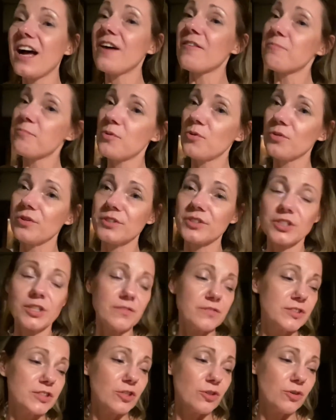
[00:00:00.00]
half Polish,
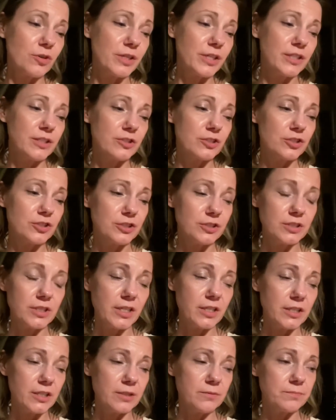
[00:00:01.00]
half Scottish.
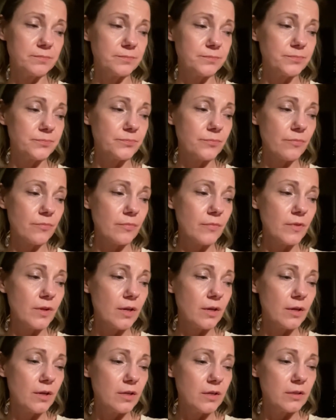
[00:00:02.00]
Um,
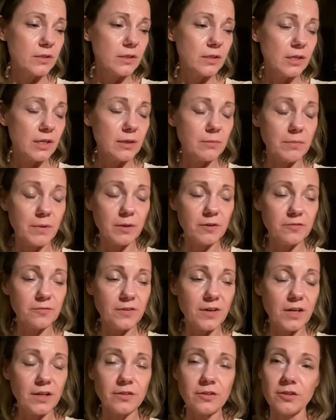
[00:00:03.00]
and my
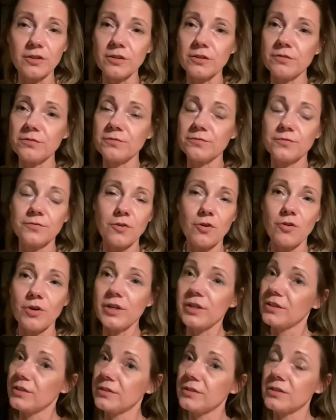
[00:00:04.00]
father fought
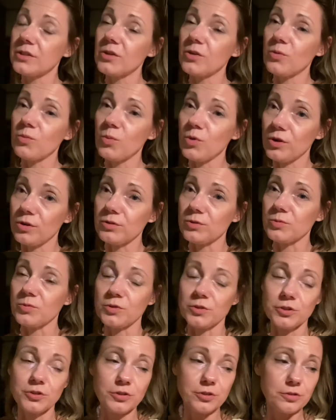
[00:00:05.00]
in World
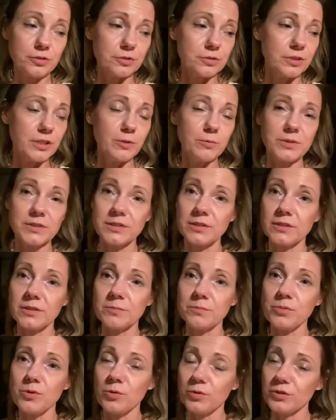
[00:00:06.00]
War II. He was a
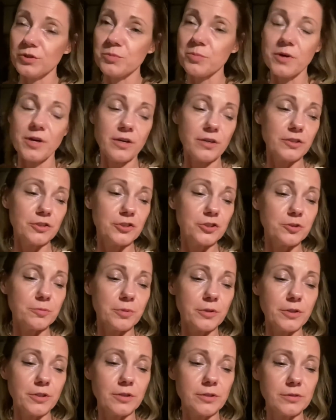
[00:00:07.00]
Polish
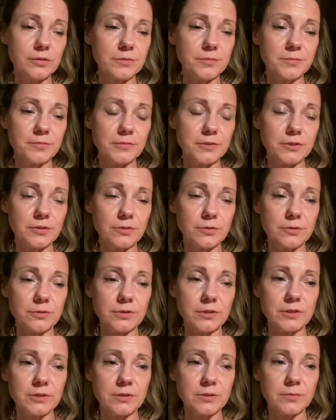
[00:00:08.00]
paratrooper, so
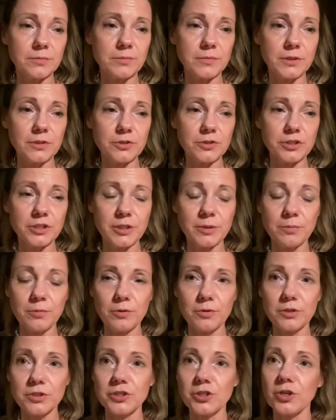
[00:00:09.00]
in the military
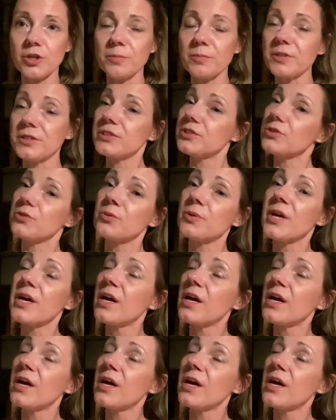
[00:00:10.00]
Polish army. So